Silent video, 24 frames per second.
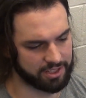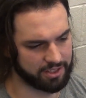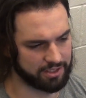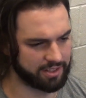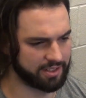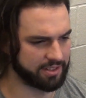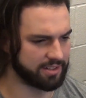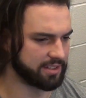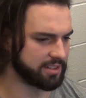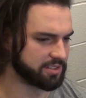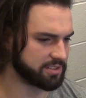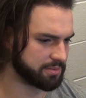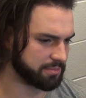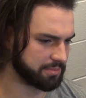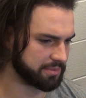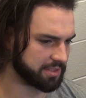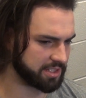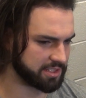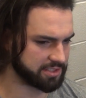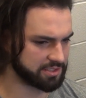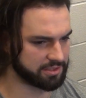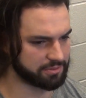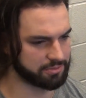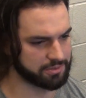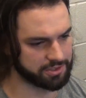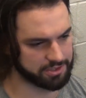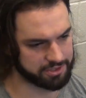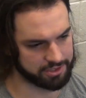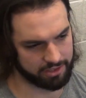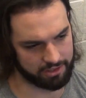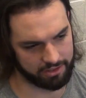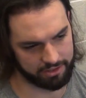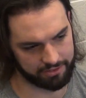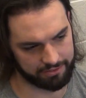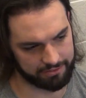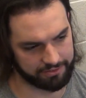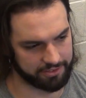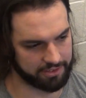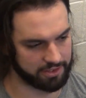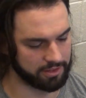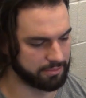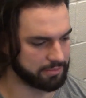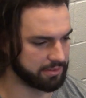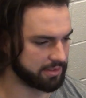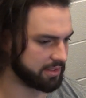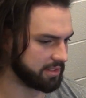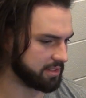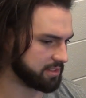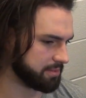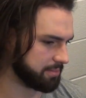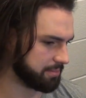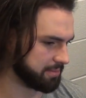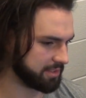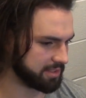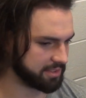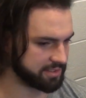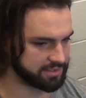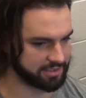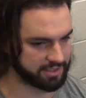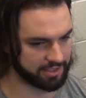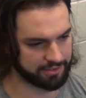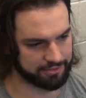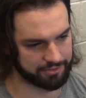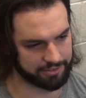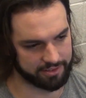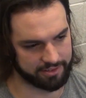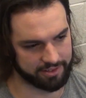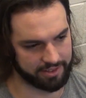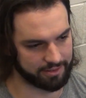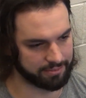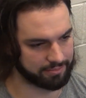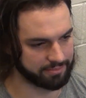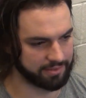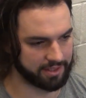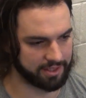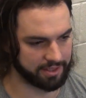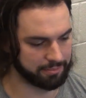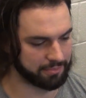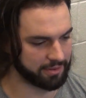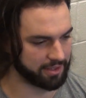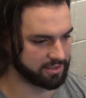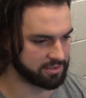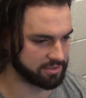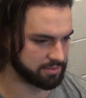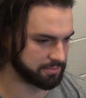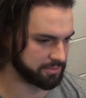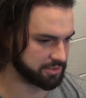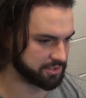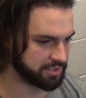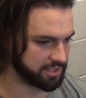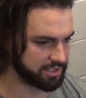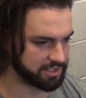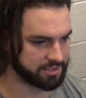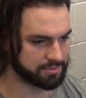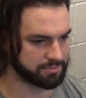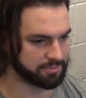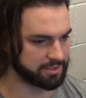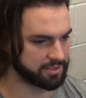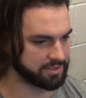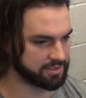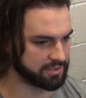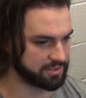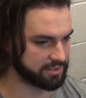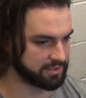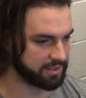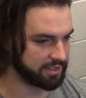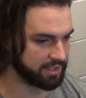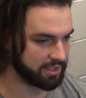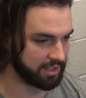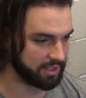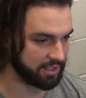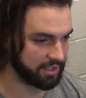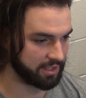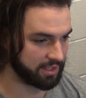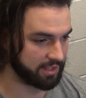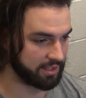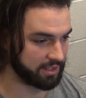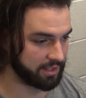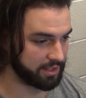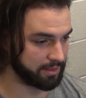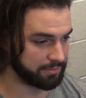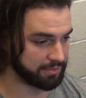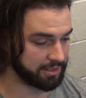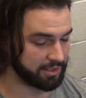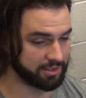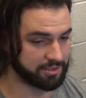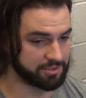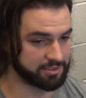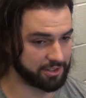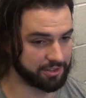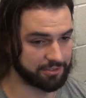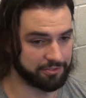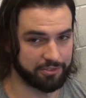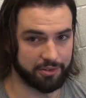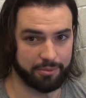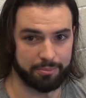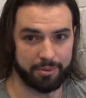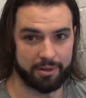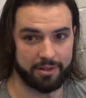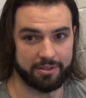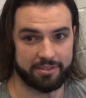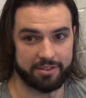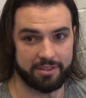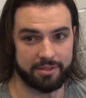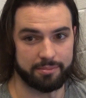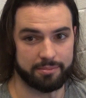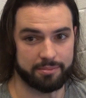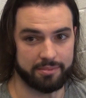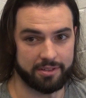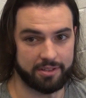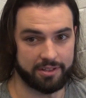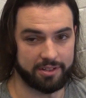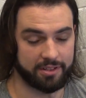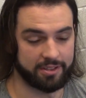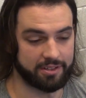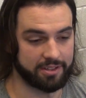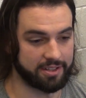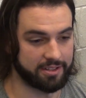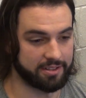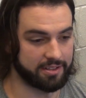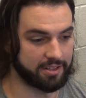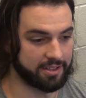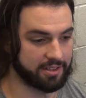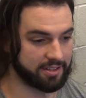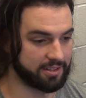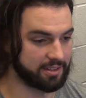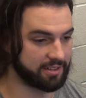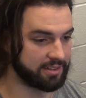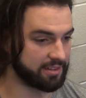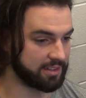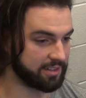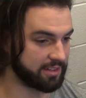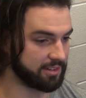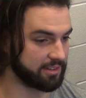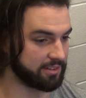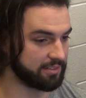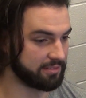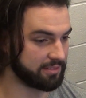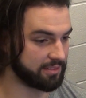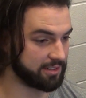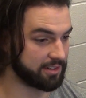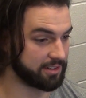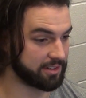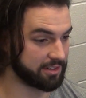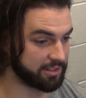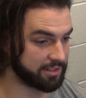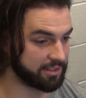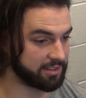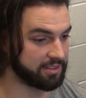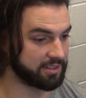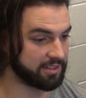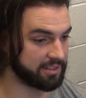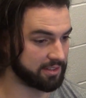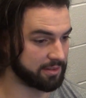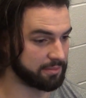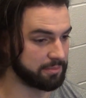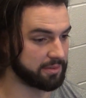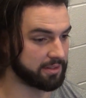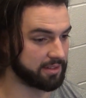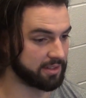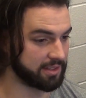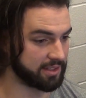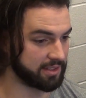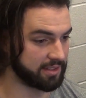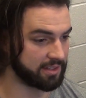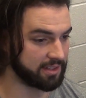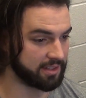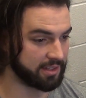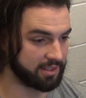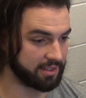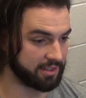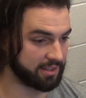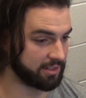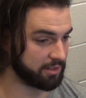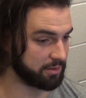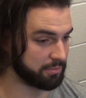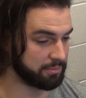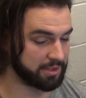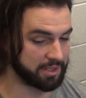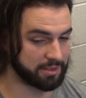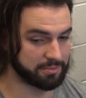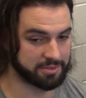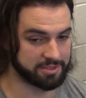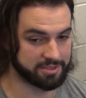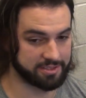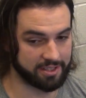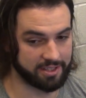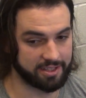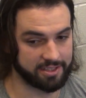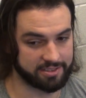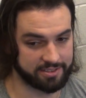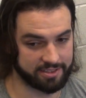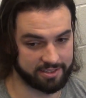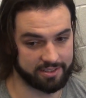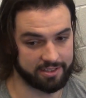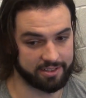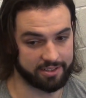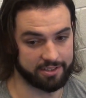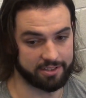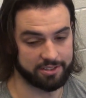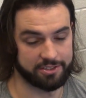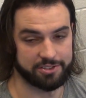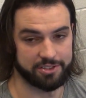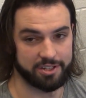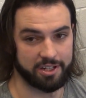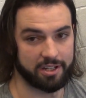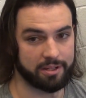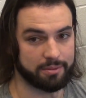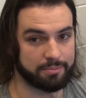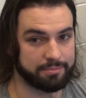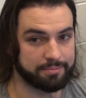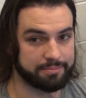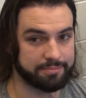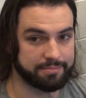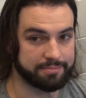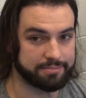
They did some things that we saw on film. They did some things different. They made some adjustments, and they're a tough football team. You know, they're a good team, and they don't make mistakes, and they did a good job.